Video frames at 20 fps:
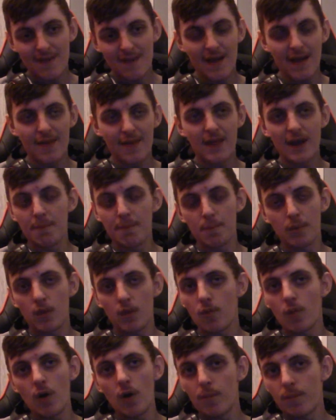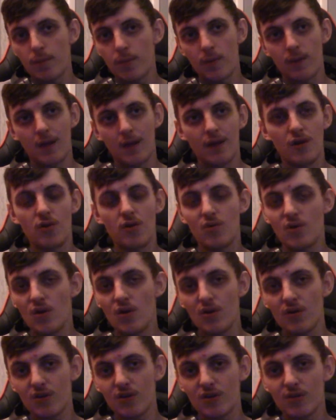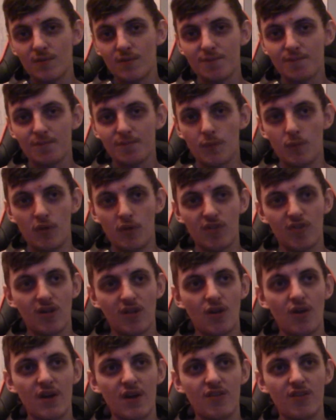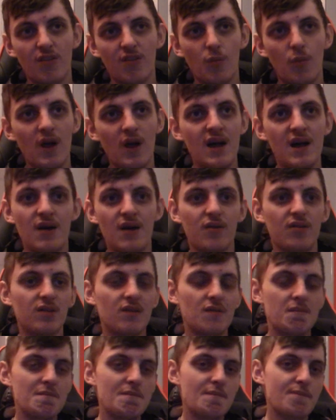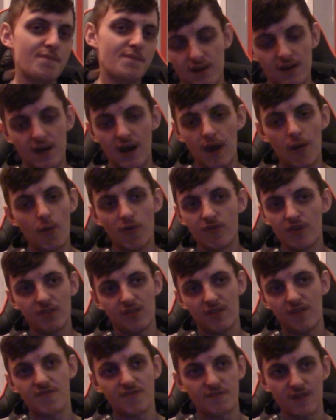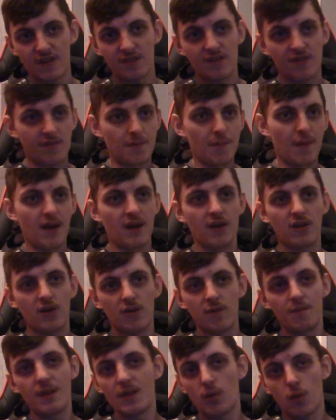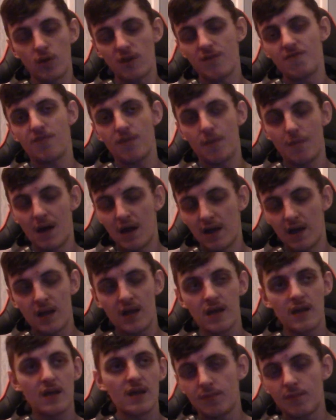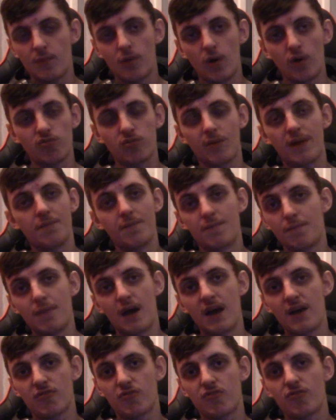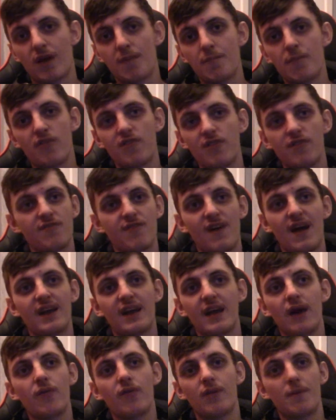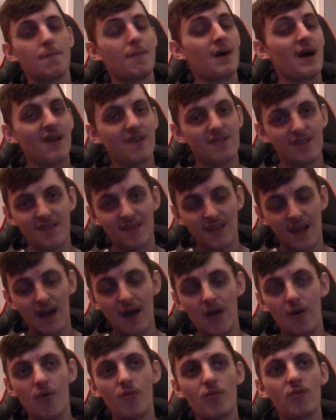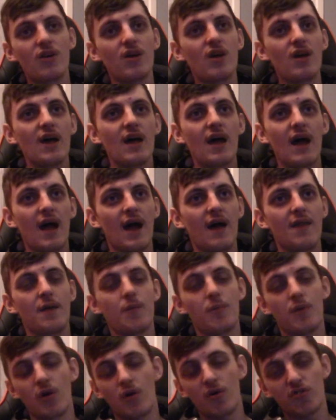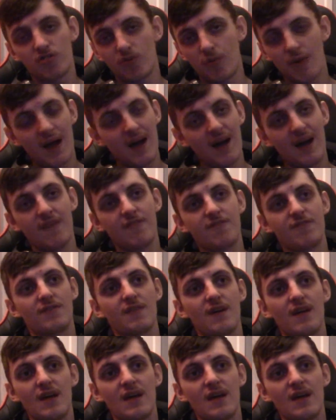and then it blew up in New York once it got into the warehouse. Now, obviously, Fisk's men are going to be looking for Maya. We also had Maya's grandmother find out that Maya's in town. And then we also have